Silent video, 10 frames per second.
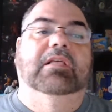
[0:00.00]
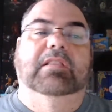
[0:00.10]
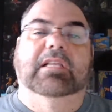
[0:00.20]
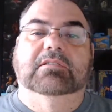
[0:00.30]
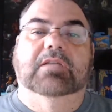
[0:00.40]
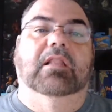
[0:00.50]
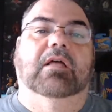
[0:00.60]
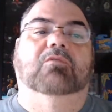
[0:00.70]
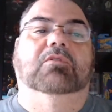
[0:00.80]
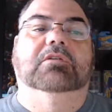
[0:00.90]
they sell
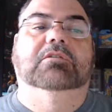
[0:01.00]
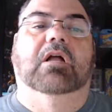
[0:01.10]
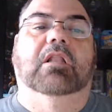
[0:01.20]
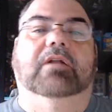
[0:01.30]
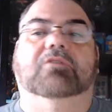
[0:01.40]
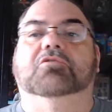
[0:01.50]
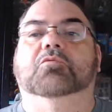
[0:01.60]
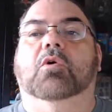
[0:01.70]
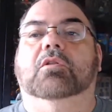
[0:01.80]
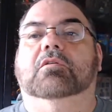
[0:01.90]
out because collectors
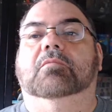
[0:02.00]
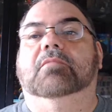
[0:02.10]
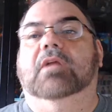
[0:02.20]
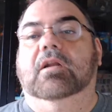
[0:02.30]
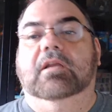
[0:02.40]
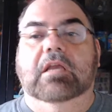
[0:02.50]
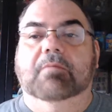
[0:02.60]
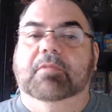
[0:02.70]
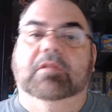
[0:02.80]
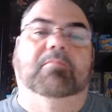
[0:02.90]
want them. They're going to keep
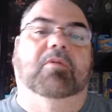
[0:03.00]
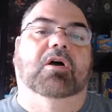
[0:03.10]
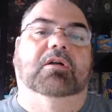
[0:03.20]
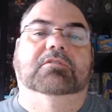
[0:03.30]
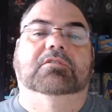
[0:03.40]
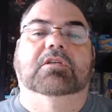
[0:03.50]
them in the box.